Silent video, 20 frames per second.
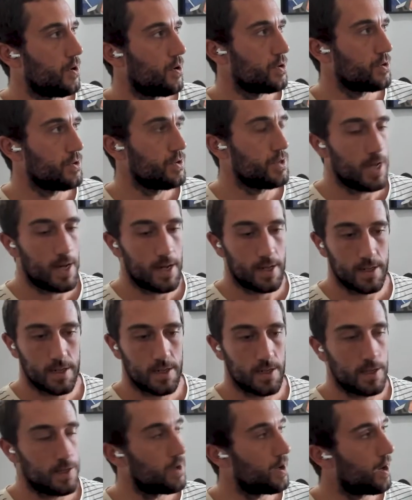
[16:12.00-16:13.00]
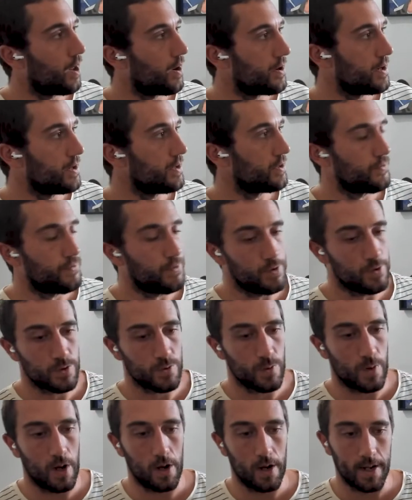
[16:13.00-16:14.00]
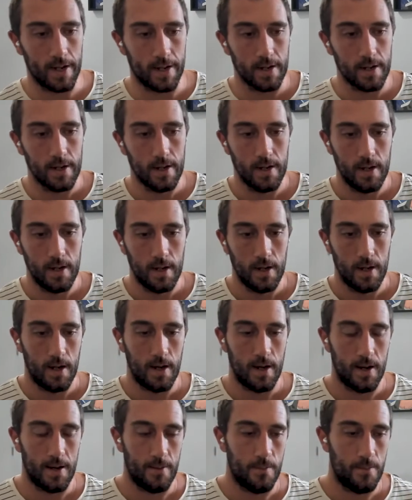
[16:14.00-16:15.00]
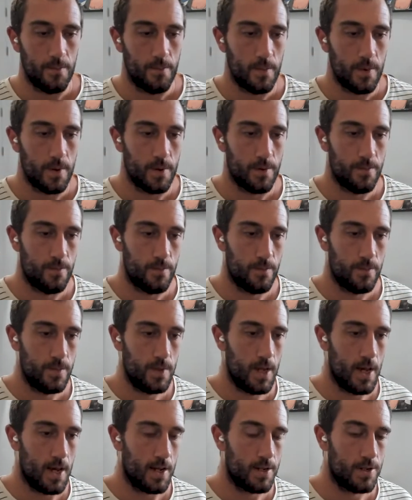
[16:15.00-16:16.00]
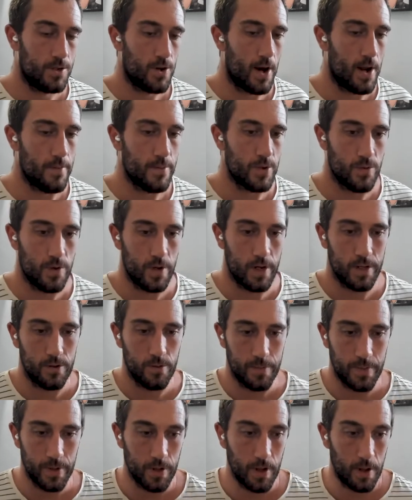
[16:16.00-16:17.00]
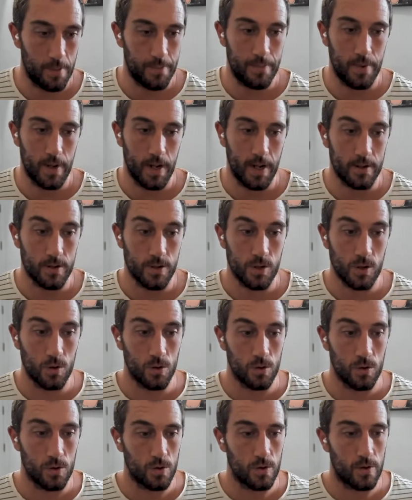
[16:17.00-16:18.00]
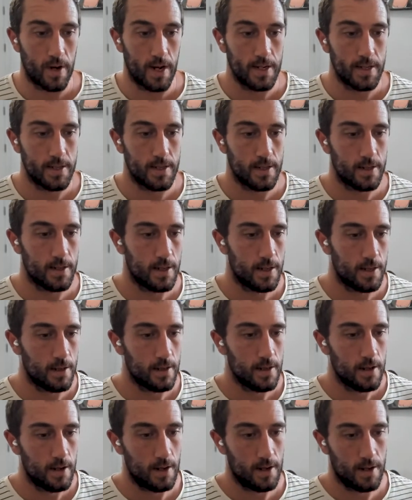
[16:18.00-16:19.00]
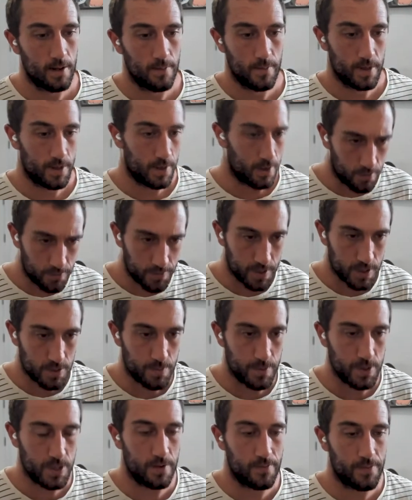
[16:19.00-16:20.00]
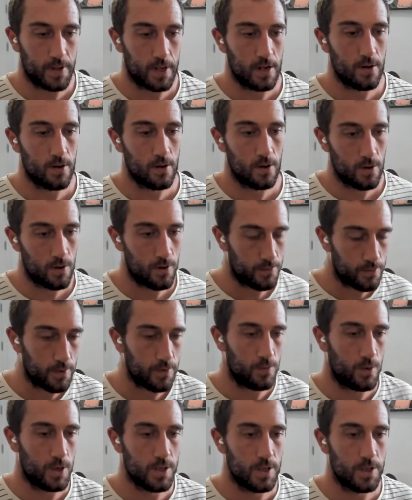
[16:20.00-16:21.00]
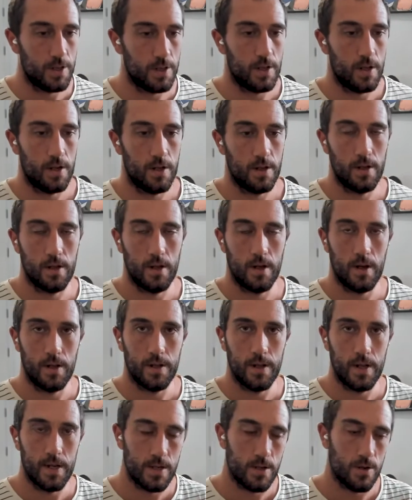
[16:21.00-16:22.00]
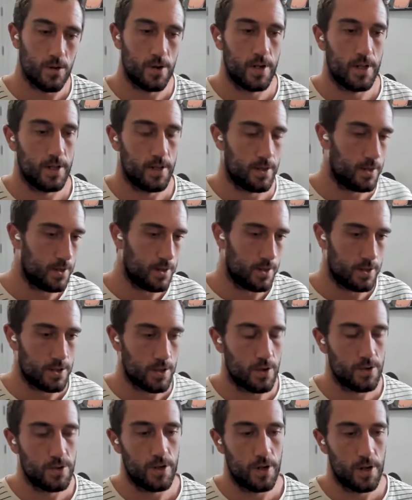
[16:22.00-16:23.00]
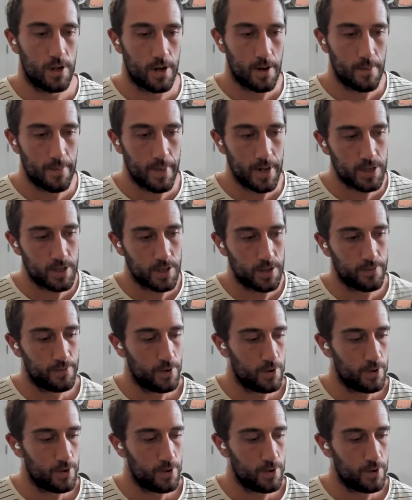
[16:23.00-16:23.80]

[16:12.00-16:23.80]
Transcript: heard you saying this in another interview as well. Like, that your aim is really to build up like a school, right? And I don't know if it's specifically if it was on this or that it's also another ambition of